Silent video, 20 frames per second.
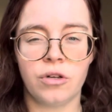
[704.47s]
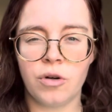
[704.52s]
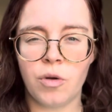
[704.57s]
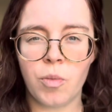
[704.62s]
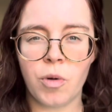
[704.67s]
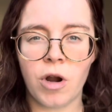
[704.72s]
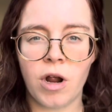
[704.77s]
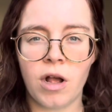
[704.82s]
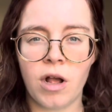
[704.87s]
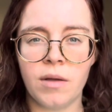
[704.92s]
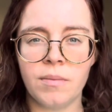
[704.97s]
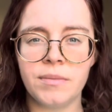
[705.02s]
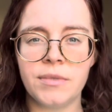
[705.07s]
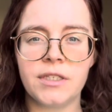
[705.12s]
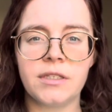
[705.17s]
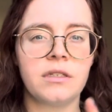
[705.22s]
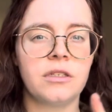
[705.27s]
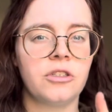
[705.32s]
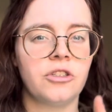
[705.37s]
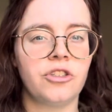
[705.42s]

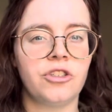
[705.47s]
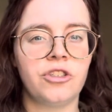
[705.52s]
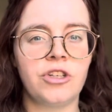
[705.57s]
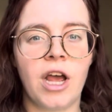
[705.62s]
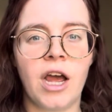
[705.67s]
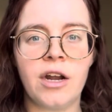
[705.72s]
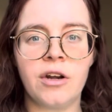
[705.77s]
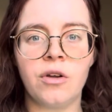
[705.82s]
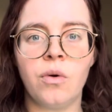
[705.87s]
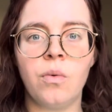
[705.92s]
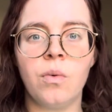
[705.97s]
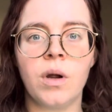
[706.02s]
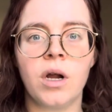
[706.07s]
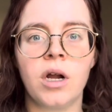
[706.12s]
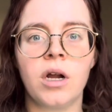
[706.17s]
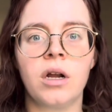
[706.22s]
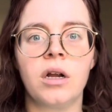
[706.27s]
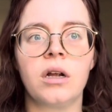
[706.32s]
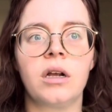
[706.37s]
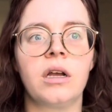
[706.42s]
prompts, shadow
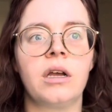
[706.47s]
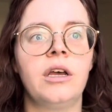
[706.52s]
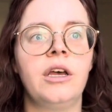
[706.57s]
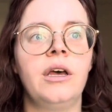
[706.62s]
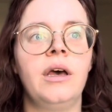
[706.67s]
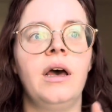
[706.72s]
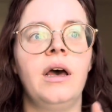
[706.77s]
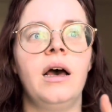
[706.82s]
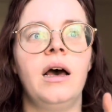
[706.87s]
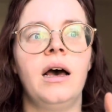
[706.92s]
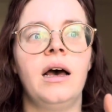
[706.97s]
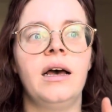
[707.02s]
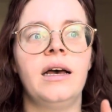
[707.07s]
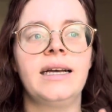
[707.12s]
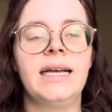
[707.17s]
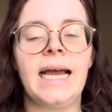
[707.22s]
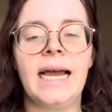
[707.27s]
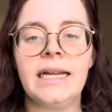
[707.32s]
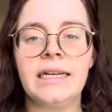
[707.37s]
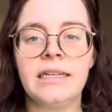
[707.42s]
work,
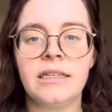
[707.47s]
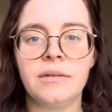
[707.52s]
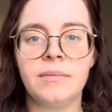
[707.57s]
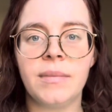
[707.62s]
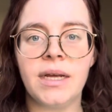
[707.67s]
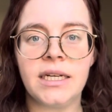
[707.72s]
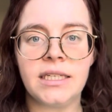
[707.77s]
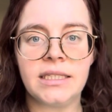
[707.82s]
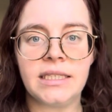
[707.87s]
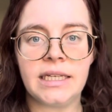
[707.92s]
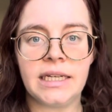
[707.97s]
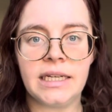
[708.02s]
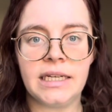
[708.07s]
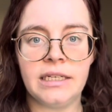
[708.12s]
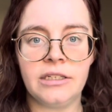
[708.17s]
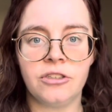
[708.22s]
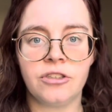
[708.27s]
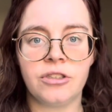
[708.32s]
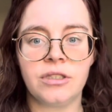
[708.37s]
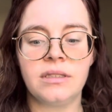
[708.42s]
guided
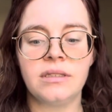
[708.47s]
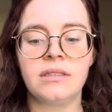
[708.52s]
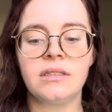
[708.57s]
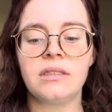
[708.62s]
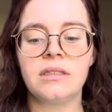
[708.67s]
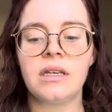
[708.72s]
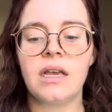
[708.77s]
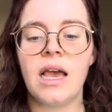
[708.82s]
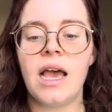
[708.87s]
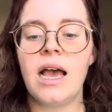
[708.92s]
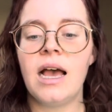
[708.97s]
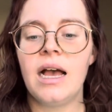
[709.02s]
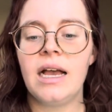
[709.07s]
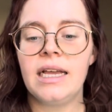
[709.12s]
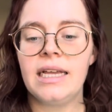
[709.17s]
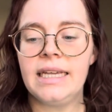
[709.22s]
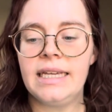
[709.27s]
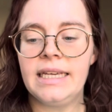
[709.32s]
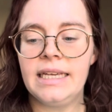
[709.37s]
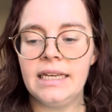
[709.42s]
meditations,
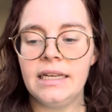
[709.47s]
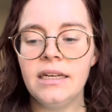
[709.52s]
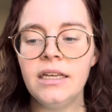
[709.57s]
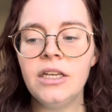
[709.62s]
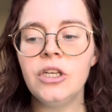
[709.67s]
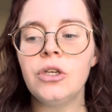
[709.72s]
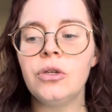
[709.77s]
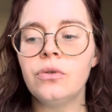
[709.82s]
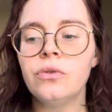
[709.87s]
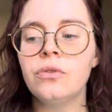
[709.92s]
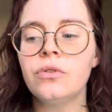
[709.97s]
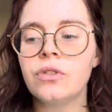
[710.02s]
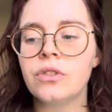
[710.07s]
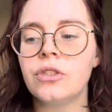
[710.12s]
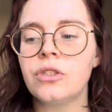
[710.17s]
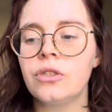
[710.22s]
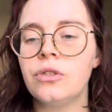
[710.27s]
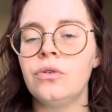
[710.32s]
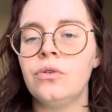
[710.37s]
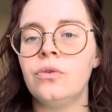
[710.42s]
getting
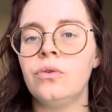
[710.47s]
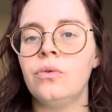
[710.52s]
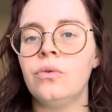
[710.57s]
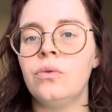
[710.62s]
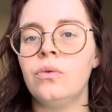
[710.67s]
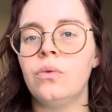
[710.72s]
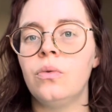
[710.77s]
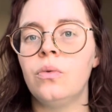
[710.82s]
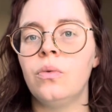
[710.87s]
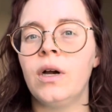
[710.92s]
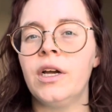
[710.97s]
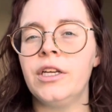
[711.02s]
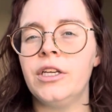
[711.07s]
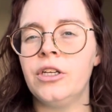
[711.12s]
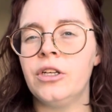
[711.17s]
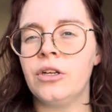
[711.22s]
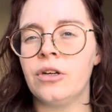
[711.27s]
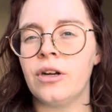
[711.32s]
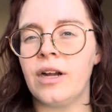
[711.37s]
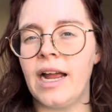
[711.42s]
used to what
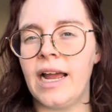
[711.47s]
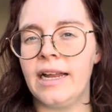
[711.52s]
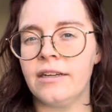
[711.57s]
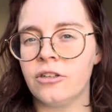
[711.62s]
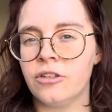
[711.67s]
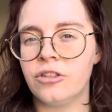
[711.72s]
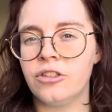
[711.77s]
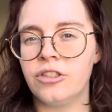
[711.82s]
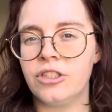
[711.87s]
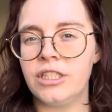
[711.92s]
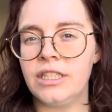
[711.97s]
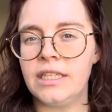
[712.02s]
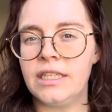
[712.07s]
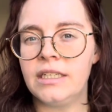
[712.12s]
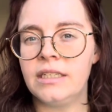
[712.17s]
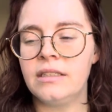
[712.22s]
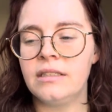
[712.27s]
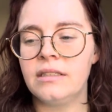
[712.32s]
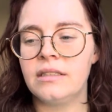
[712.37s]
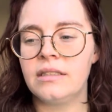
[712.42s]
your energy
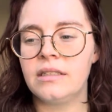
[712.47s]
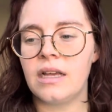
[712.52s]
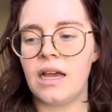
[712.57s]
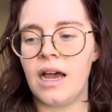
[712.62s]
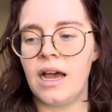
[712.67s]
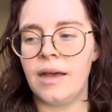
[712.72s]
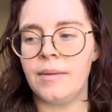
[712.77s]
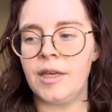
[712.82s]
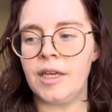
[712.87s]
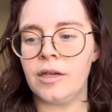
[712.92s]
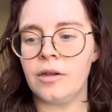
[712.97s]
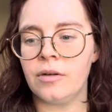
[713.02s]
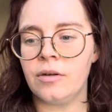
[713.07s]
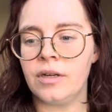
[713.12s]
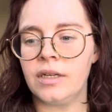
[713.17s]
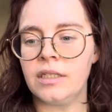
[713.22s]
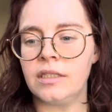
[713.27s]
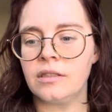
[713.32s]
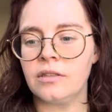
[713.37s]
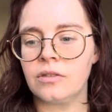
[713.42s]
is, I'm
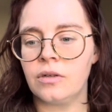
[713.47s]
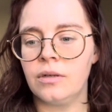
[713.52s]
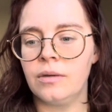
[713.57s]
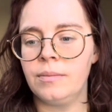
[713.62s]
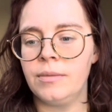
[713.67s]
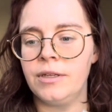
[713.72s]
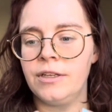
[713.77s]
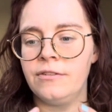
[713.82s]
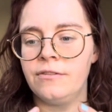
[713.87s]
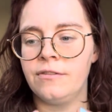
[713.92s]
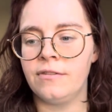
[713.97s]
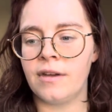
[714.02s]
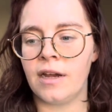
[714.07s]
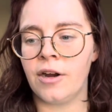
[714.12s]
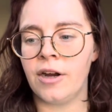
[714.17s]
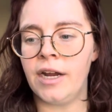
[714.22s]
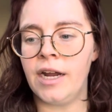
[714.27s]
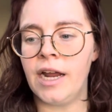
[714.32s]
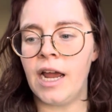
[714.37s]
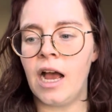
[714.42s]
hearing is gonna be
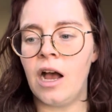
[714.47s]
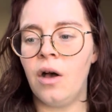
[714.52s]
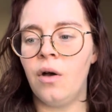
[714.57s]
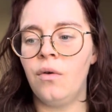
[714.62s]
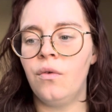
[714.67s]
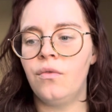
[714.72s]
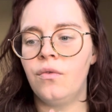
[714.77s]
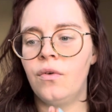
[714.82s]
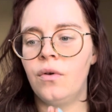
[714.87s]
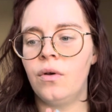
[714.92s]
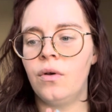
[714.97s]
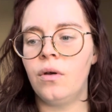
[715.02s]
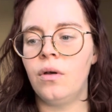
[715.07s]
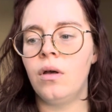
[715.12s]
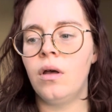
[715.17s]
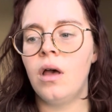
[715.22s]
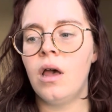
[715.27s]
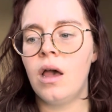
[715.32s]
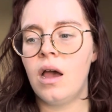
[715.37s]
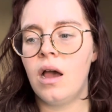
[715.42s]
very
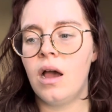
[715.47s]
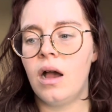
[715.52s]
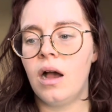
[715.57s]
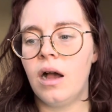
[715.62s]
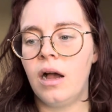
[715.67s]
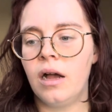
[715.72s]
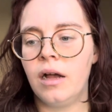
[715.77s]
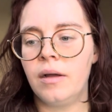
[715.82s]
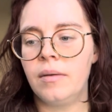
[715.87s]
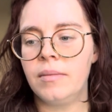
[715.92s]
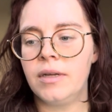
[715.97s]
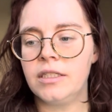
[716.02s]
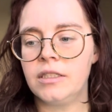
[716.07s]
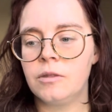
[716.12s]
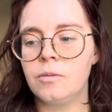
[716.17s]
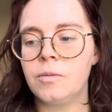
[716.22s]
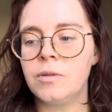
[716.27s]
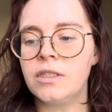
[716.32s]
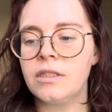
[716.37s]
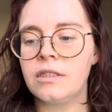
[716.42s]
helpful.
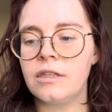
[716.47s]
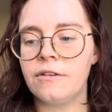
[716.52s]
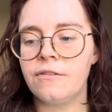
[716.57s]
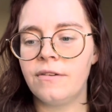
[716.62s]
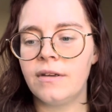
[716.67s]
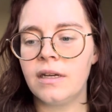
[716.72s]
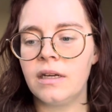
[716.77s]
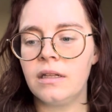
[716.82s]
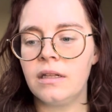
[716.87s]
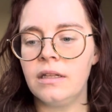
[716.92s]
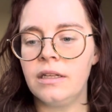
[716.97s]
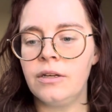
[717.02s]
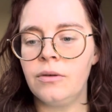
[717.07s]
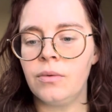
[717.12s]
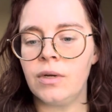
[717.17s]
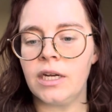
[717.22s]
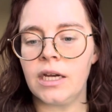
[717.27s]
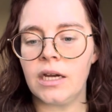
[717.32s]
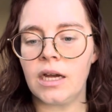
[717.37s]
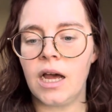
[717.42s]
Specifically
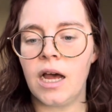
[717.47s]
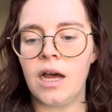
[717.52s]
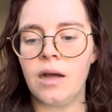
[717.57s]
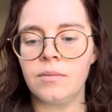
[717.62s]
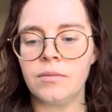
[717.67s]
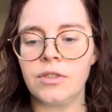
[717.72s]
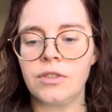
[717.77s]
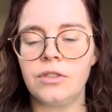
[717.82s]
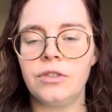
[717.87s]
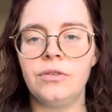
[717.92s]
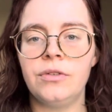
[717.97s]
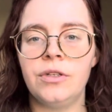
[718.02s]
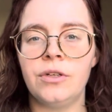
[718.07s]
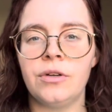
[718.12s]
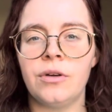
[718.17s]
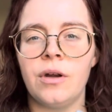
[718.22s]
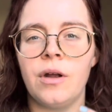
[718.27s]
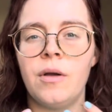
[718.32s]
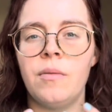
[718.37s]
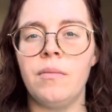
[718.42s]
when it comes to
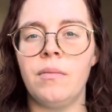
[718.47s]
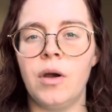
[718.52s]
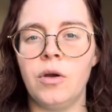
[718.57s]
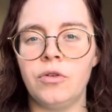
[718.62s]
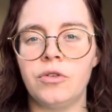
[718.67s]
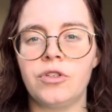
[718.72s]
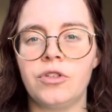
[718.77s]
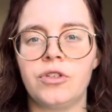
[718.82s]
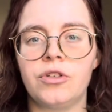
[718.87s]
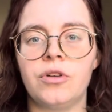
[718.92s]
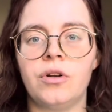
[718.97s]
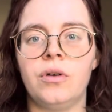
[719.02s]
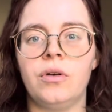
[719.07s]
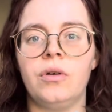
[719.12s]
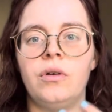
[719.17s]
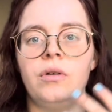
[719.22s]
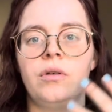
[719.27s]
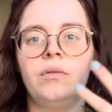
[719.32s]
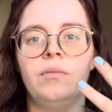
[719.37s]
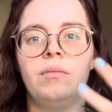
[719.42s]
your
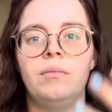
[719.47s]
emotional